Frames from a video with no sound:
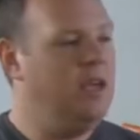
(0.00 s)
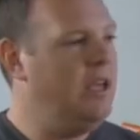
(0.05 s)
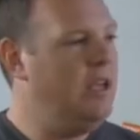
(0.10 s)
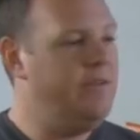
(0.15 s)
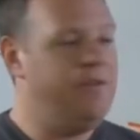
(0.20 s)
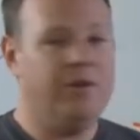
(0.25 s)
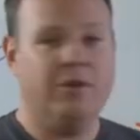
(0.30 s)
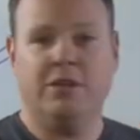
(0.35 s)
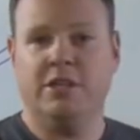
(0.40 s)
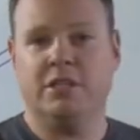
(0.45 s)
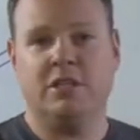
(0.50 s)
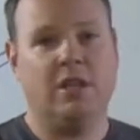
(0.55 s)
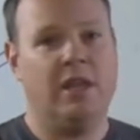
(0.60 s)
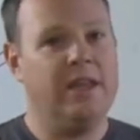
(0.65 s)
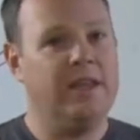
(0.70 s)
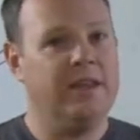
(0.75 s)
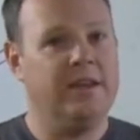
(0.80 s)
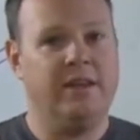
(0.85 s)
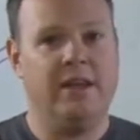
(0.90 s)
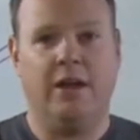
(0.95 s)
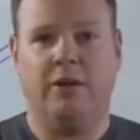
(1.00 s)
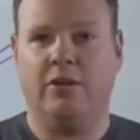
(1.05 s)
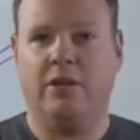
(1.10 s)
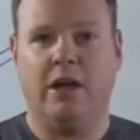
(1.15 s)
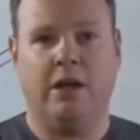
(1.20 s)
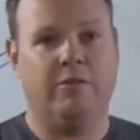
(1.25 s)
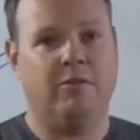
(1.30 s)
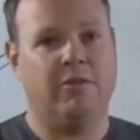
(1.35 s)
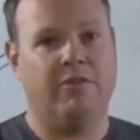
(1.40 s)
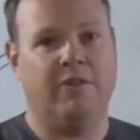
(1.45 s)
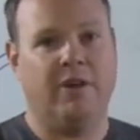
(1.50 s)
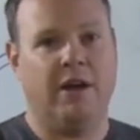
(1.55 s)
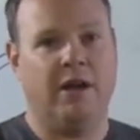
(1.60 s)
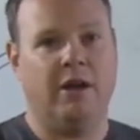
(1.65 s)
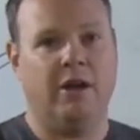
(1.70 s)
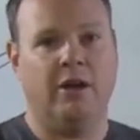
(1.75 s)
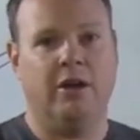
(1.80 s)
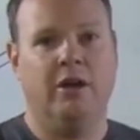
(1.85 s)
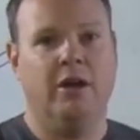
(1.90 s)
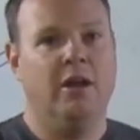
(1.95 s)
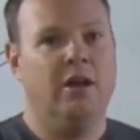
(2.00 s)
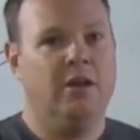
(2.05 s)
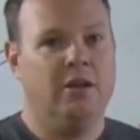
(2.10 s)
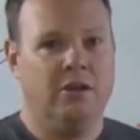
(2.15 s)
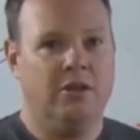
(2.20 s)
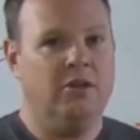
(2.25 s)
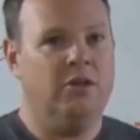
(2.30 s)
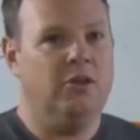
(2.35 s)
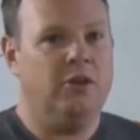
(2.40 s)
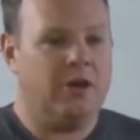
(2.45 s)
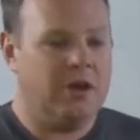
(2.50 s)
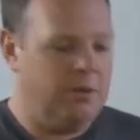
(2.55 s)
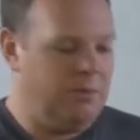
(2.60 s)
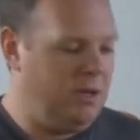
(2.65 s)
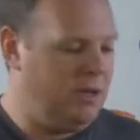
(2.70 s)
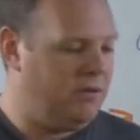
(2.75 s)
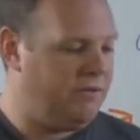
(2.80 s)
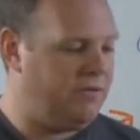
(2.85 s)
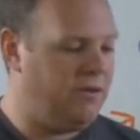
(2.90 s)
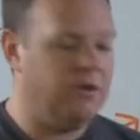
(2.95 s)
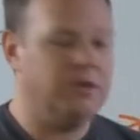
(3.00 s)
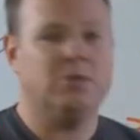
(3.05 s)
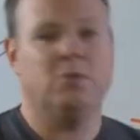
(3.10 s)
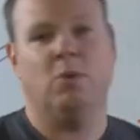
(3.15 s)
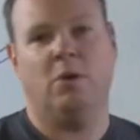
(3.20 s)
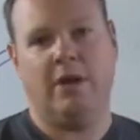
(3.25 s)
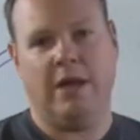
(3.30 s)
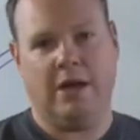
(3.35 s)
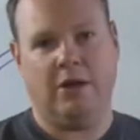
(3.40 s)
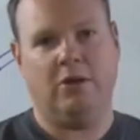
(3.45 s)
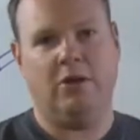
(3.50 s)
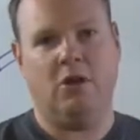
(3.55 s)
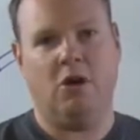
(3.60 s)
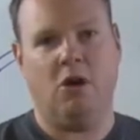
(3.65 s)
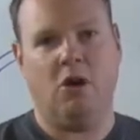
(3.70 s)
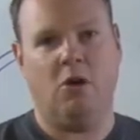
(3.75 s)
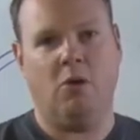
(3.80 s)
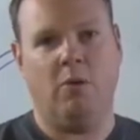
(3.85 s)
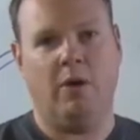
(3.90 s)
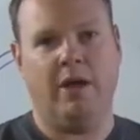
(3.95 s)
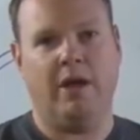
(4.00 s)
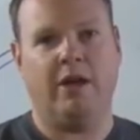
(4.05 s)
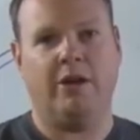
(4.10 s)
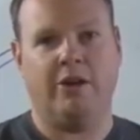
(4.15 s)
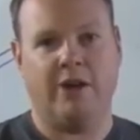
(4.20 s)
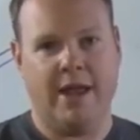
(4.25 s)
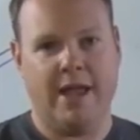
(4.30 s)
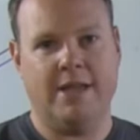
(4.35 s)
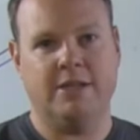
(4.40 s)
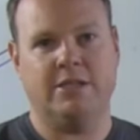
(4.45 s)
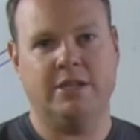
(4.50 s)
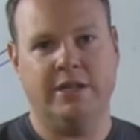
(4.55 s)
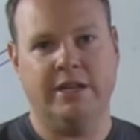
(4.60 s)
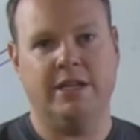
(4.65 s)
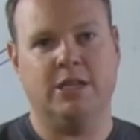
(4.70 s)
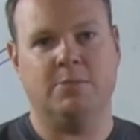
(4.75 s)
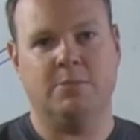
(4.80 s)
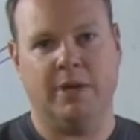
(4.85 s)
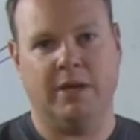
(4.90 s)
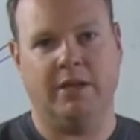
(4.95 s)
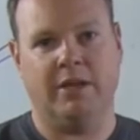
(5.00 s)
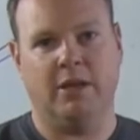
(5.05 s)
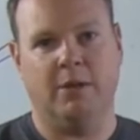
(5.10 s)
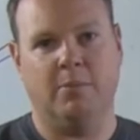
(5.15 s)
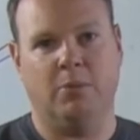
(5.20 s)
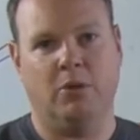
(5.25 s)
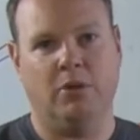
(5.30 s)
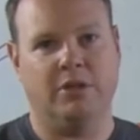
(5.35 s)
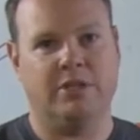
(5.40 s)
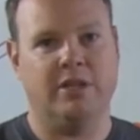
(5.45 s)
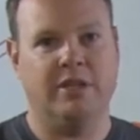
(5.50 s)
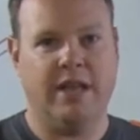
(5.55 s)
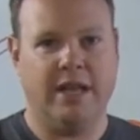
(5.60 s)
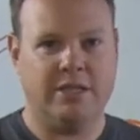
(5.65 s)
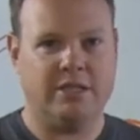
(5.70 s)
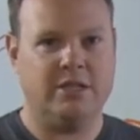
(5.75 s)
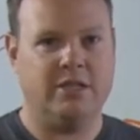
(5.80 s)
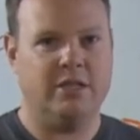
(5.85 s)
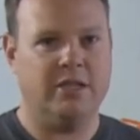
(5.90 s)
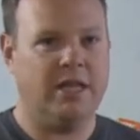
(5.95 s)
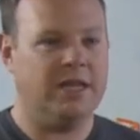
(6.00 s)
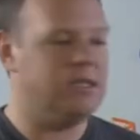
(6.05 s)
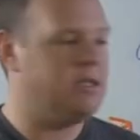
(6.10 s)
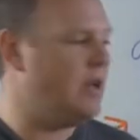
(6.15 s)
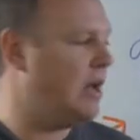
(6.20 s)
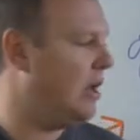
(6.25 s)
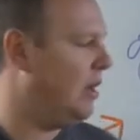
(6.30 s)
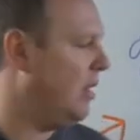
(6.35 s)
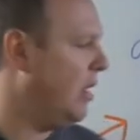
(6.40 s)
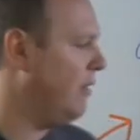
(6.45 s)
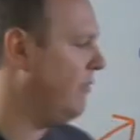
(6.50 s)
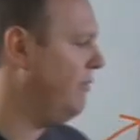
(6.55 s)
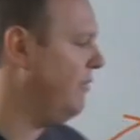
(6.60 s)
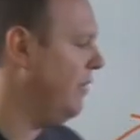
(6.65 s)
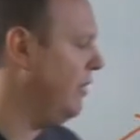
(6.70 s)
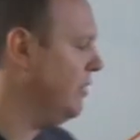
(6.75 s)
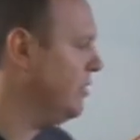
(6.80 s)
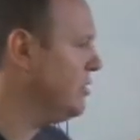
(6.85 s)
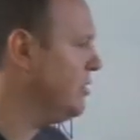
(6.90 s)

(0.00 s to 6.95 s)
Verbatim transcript: If you're just laying down cover fire you're going to be the first one out in the hallway on your hands and knees picking up bullets, and that's that's not a lot of fun.